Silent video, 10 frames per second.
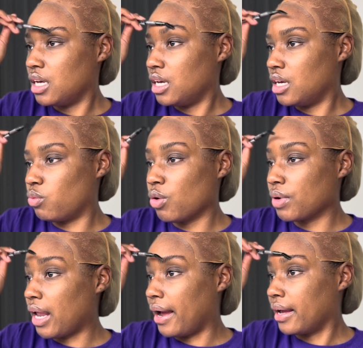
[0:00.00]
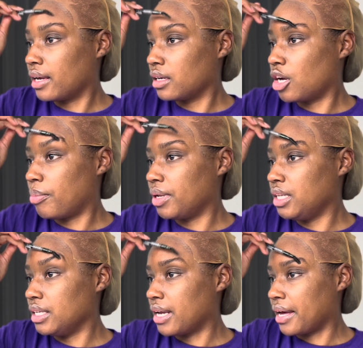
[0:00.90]
We were like
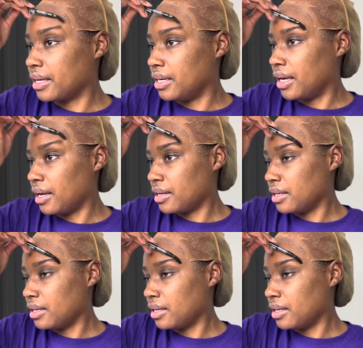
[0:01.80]
completely night and day.